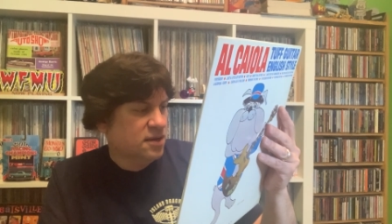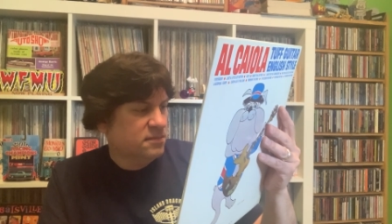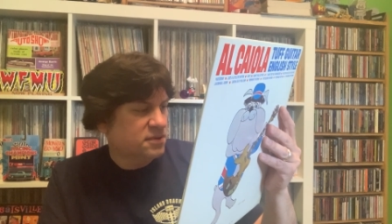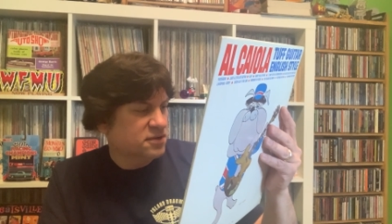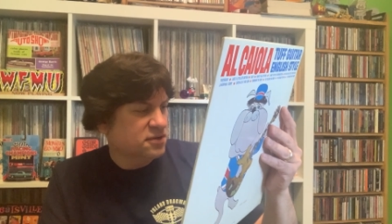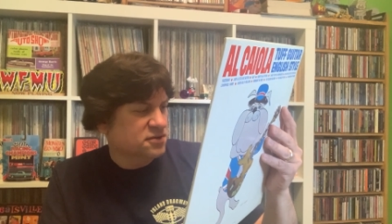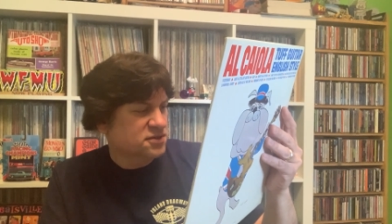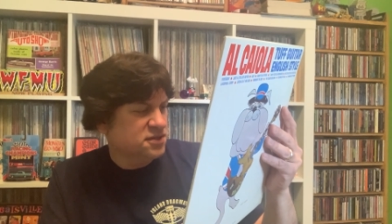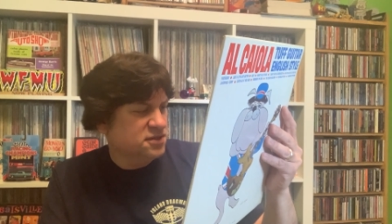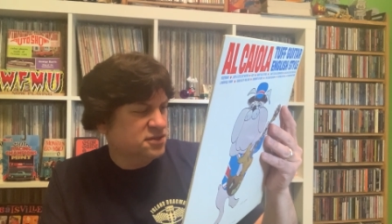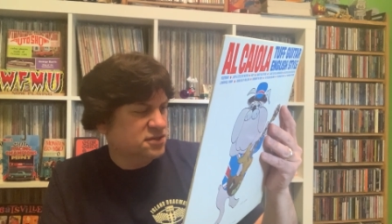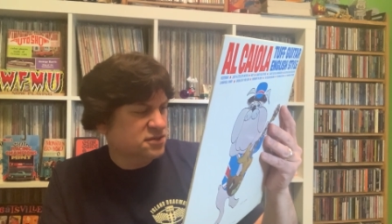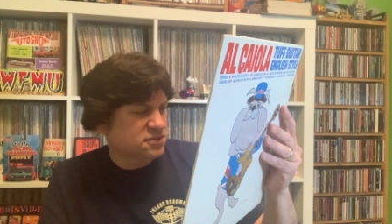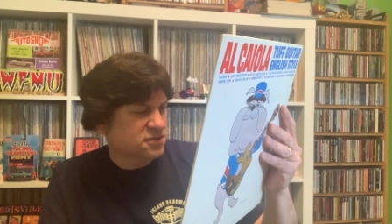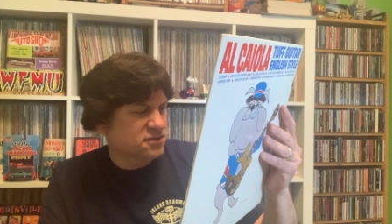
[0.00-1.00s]
But they also
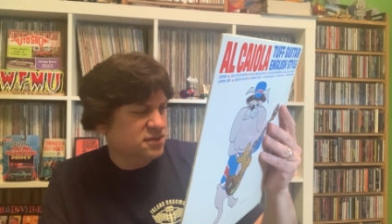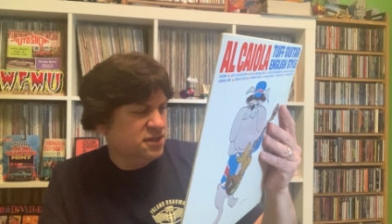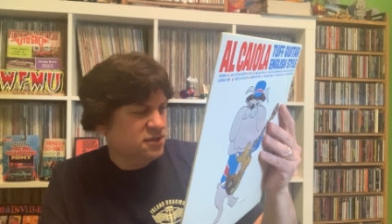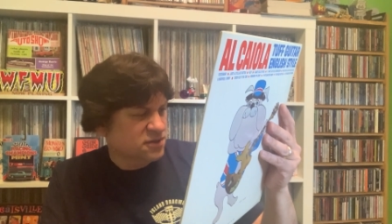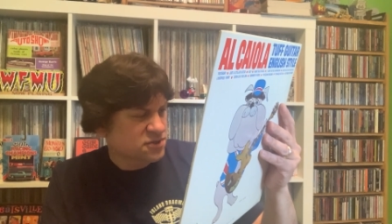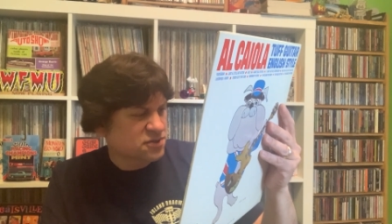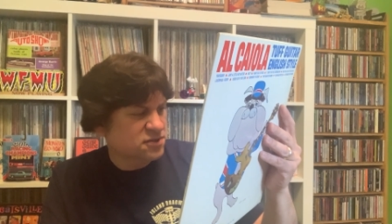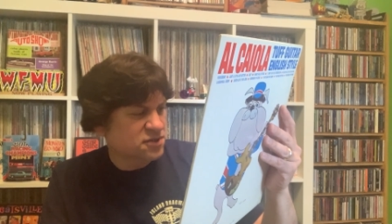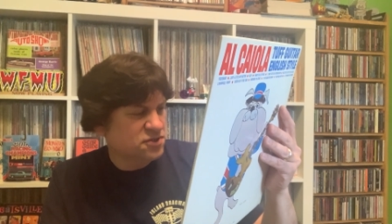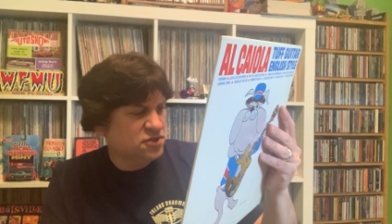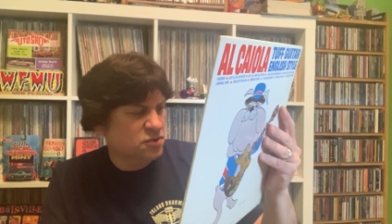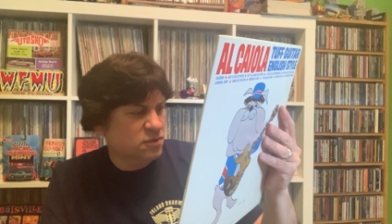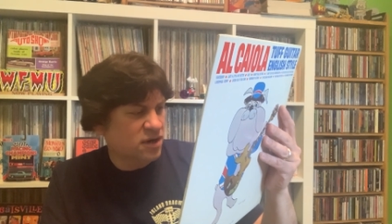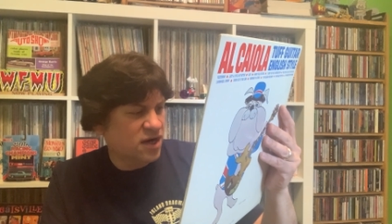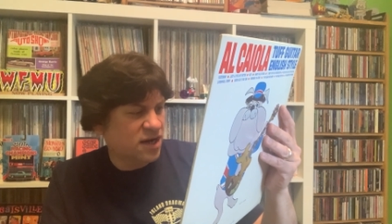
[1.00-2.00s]
she also he also does
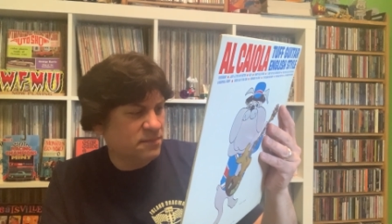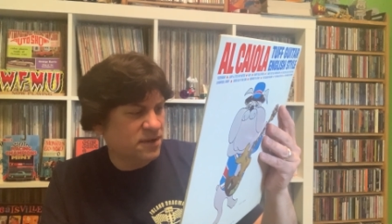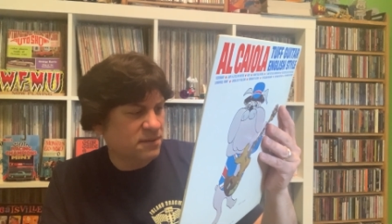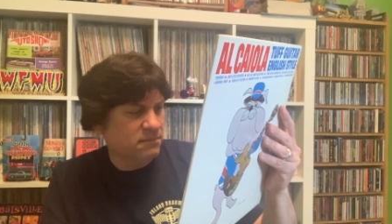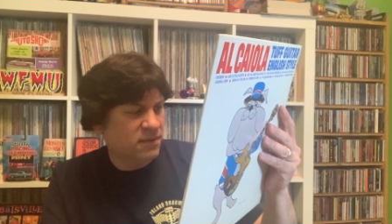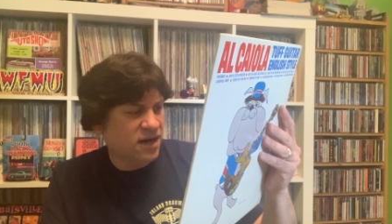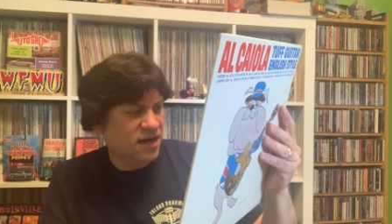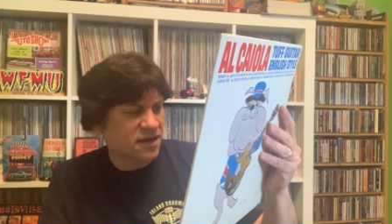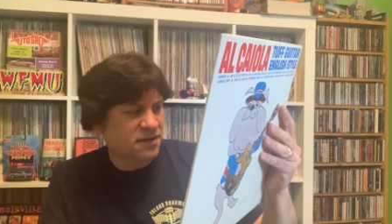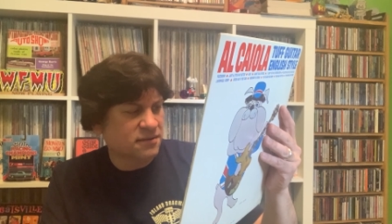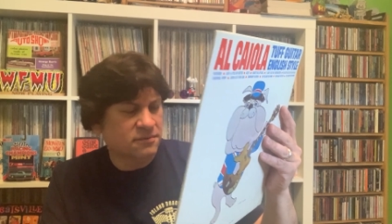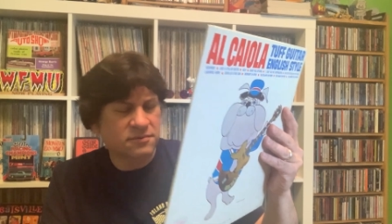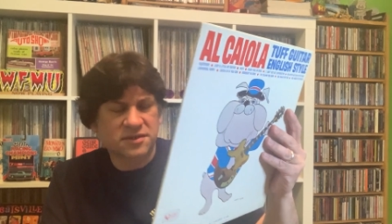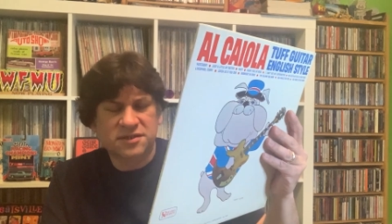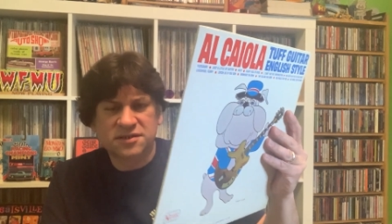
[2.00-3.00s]
You Are On My
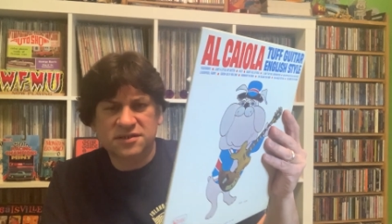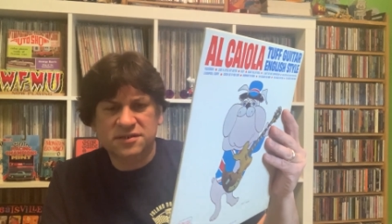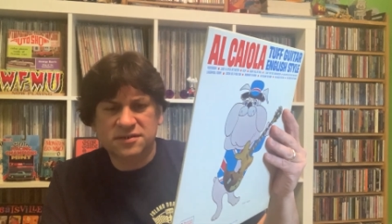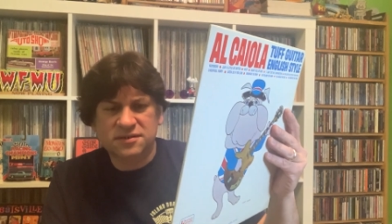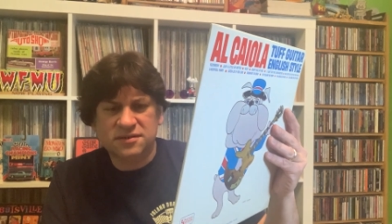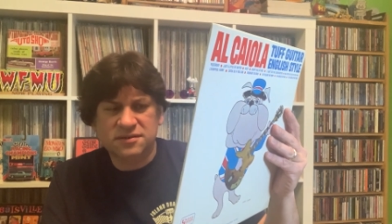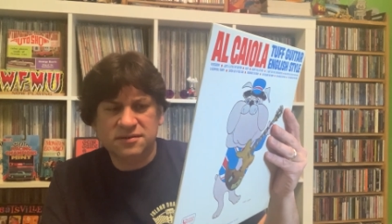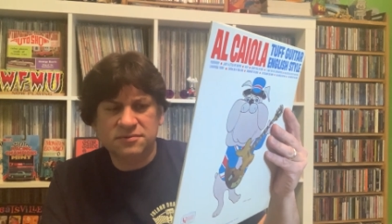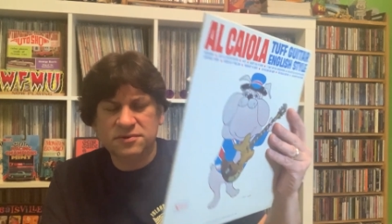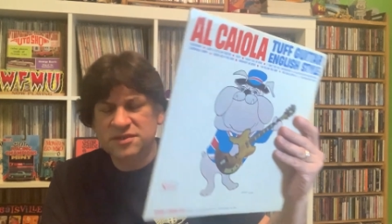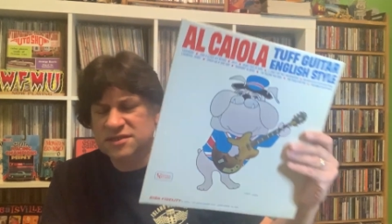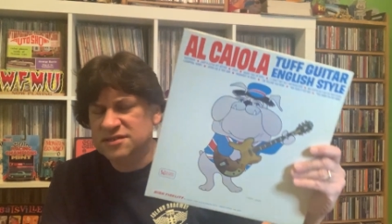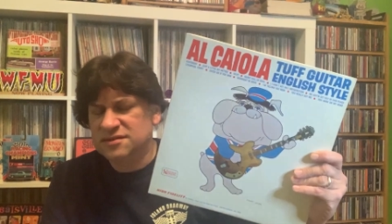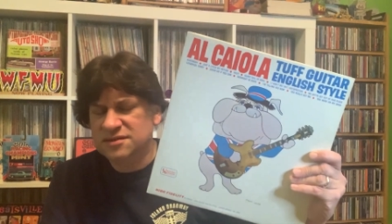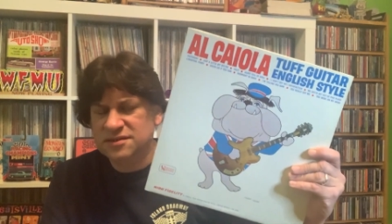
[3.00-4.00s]
Mind, which
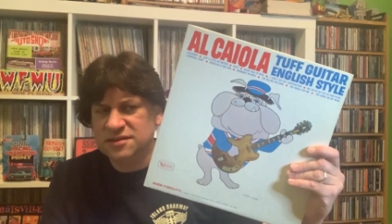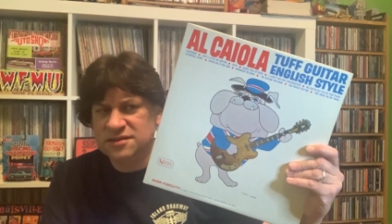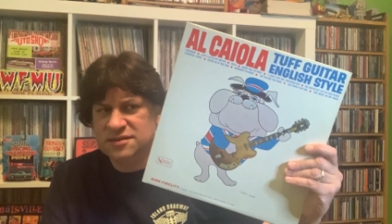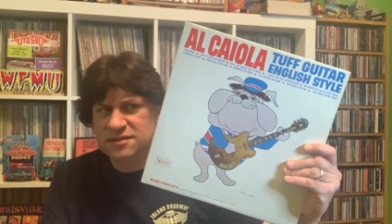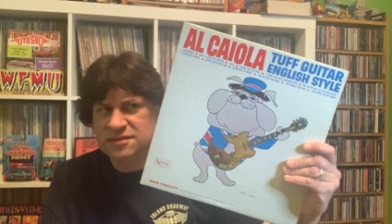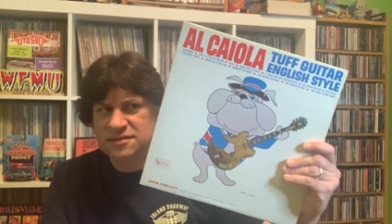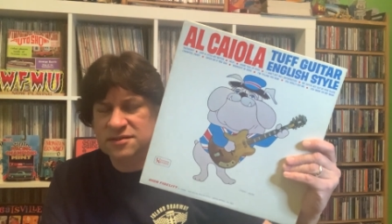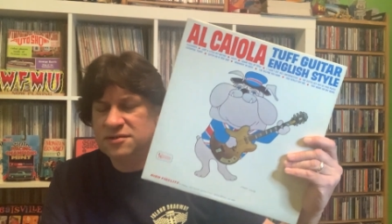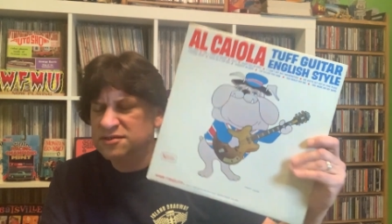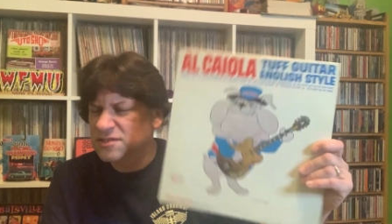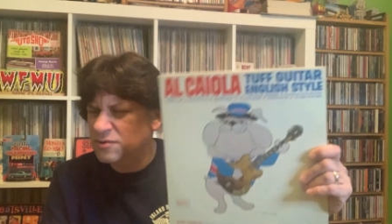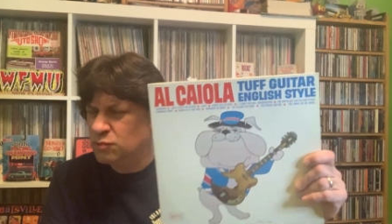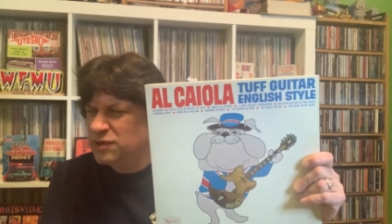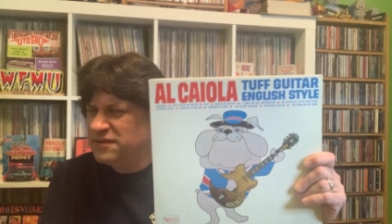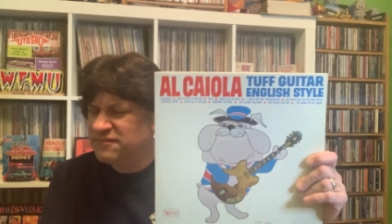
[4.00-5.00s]
which the this
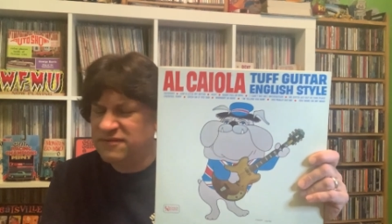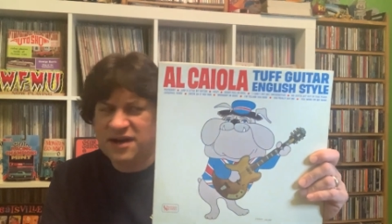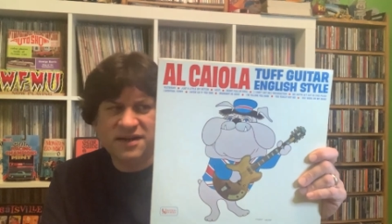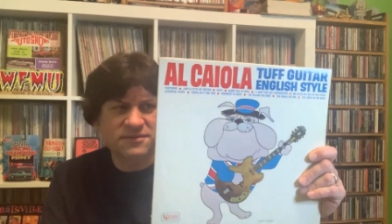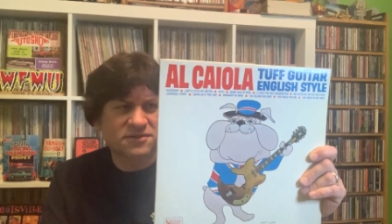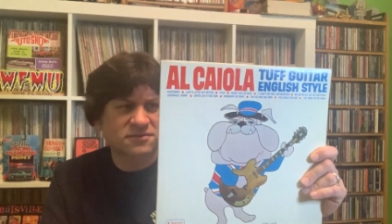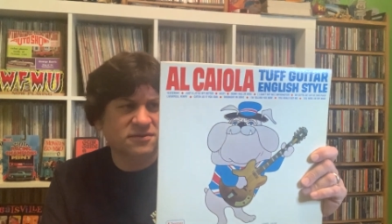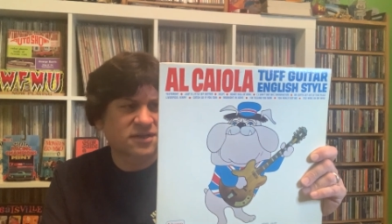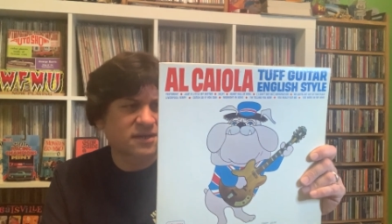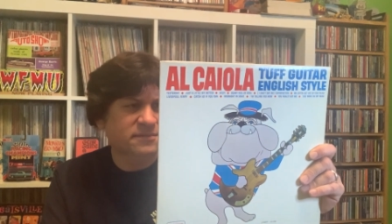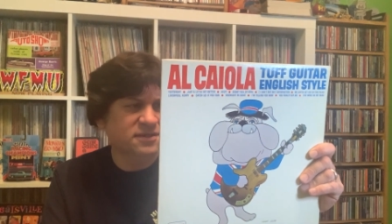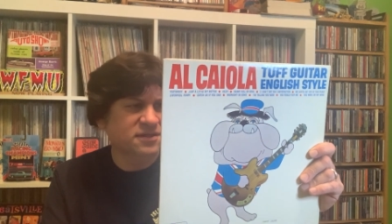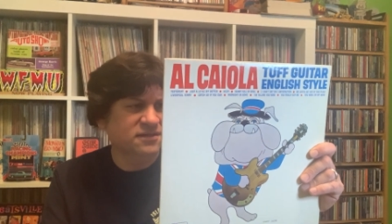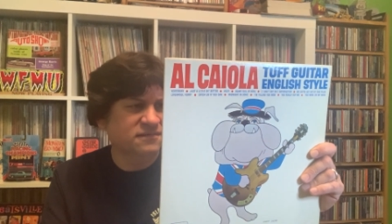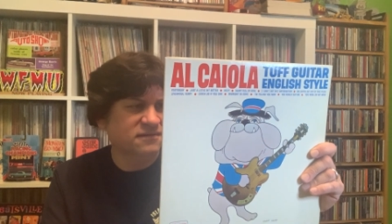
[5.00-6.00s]
the Wee Five song, I
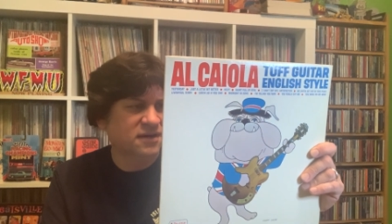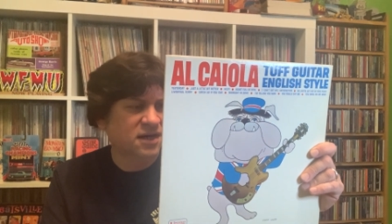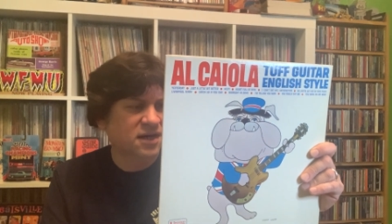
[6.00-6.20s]
believe,